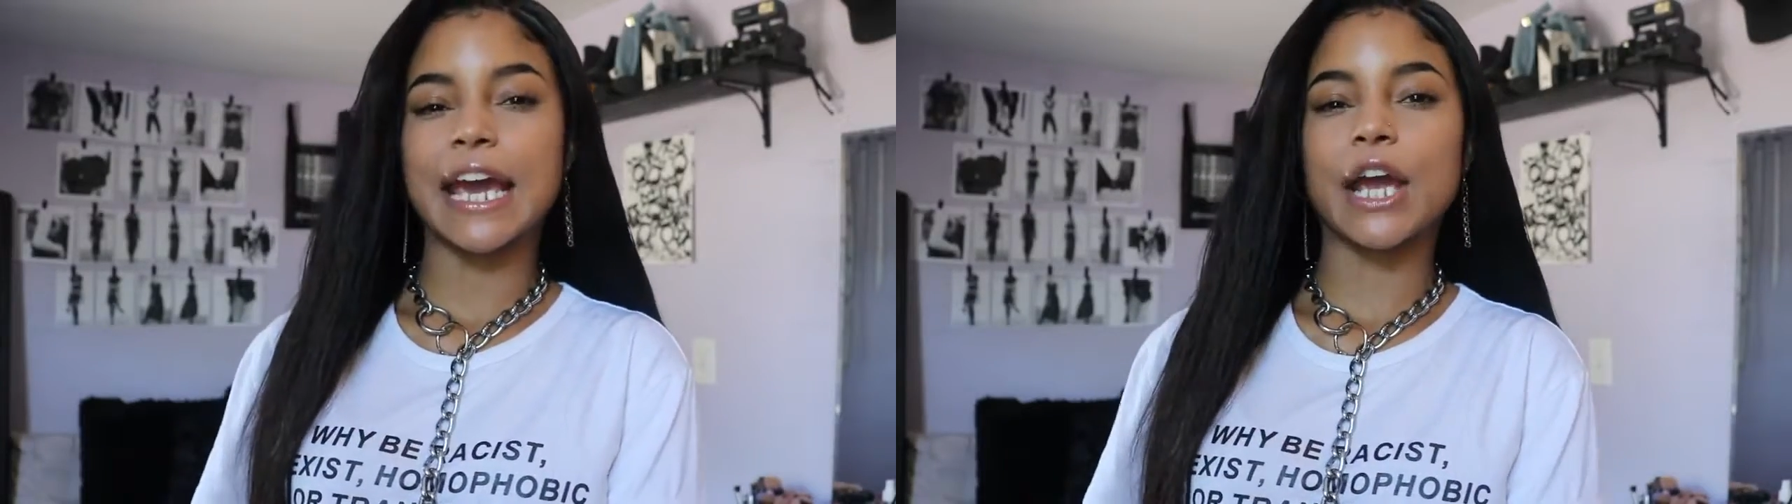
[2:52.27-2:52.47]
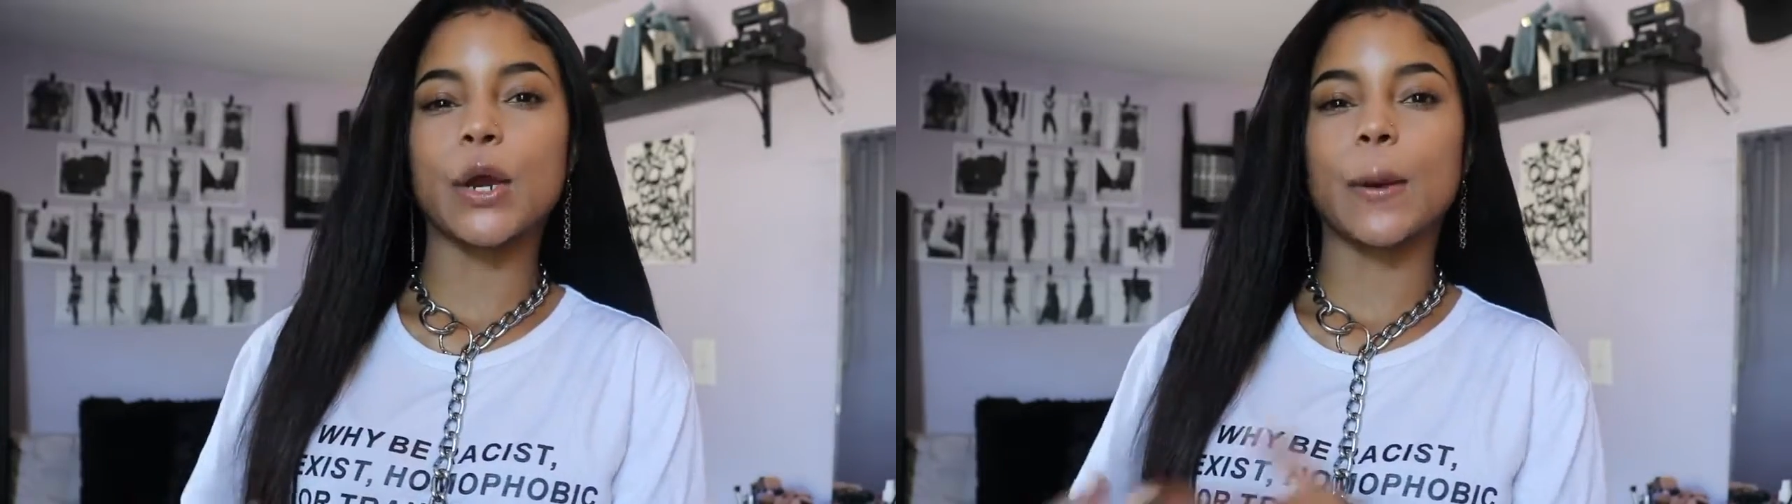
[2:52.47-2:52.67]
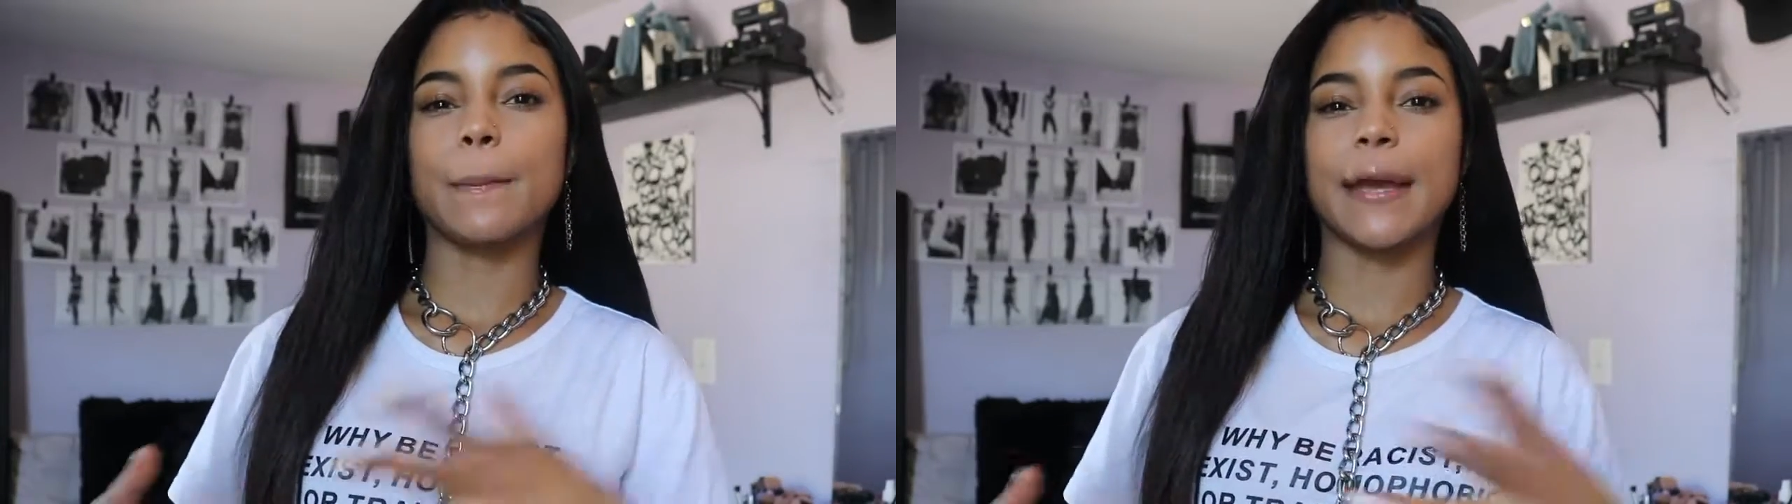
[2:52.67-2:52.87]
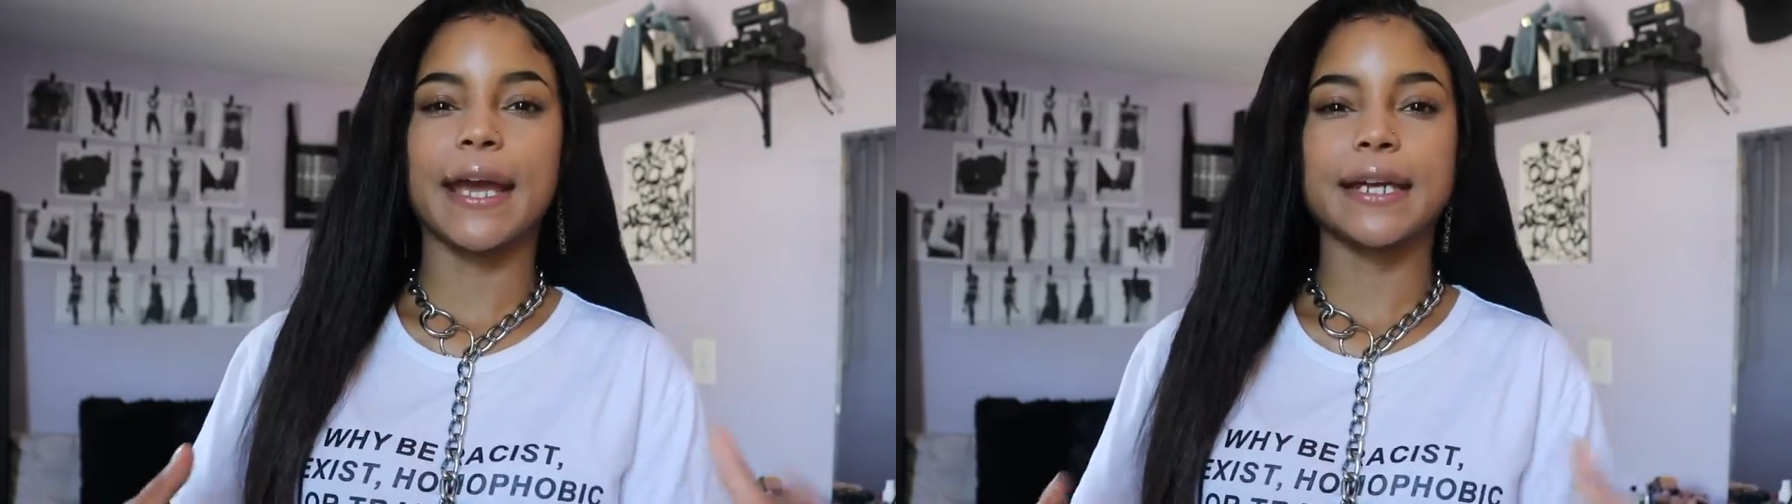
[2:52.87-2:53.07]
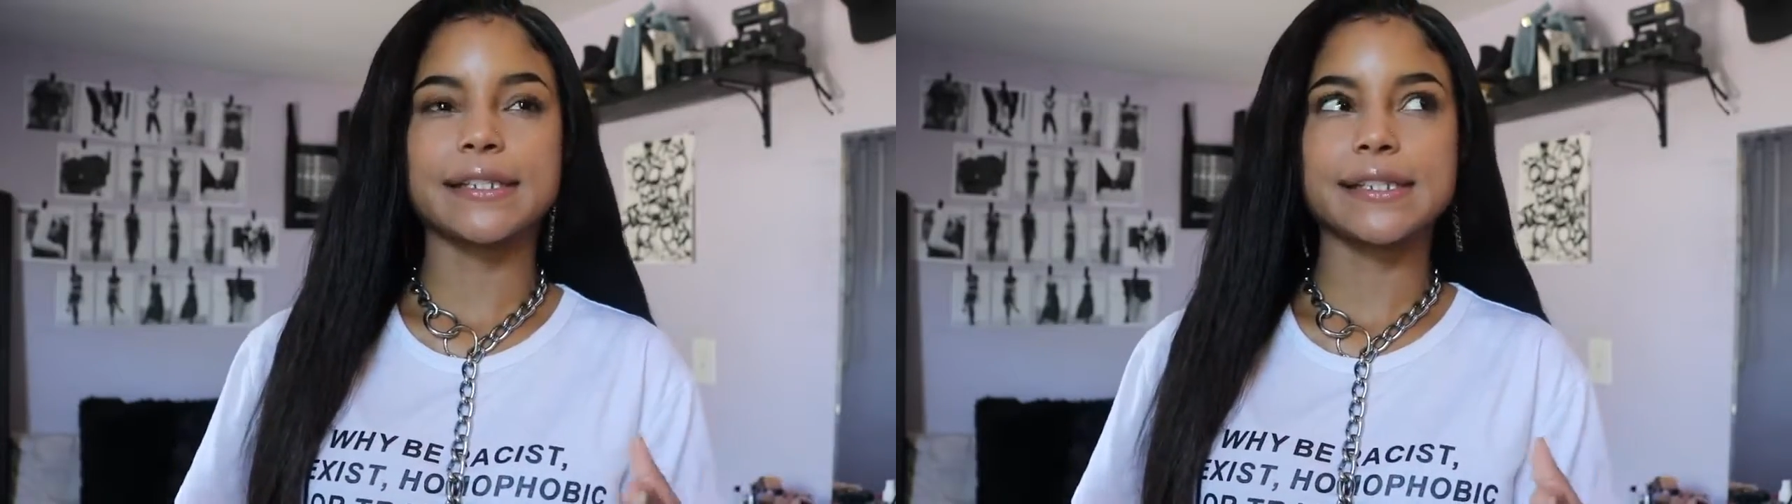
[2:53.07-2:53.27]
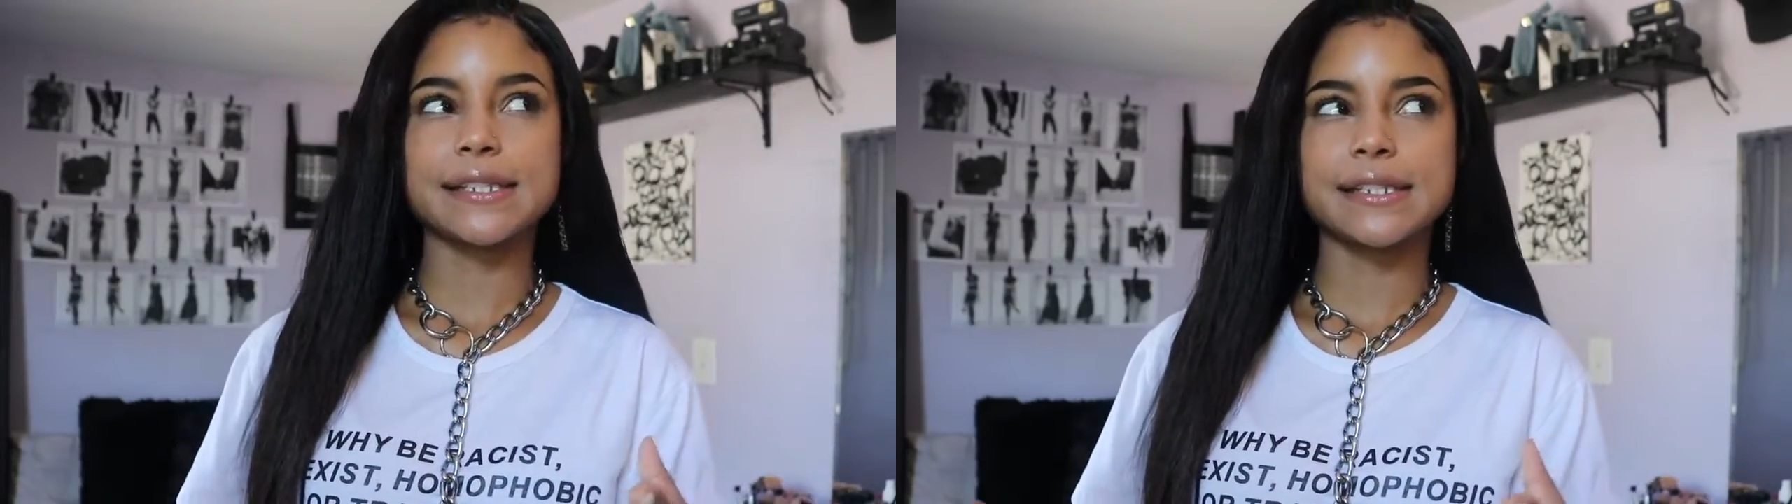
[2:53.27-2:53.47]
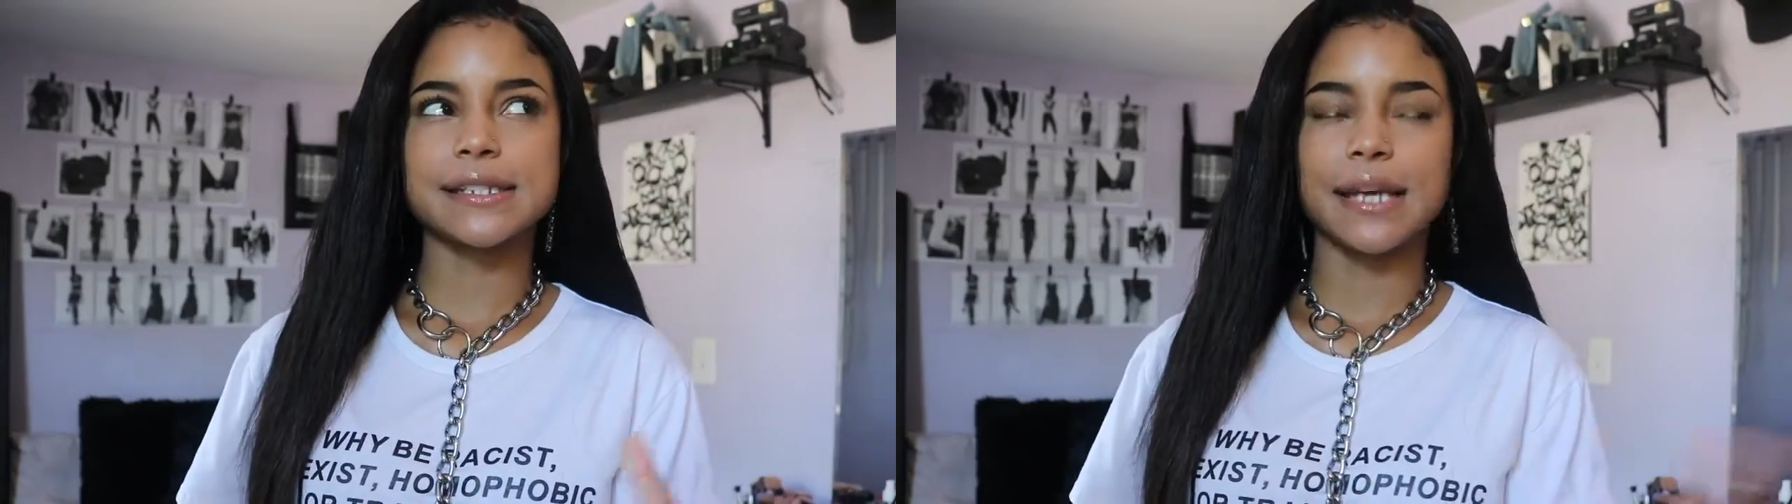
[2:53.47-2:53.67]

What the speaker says: hair, or Pants,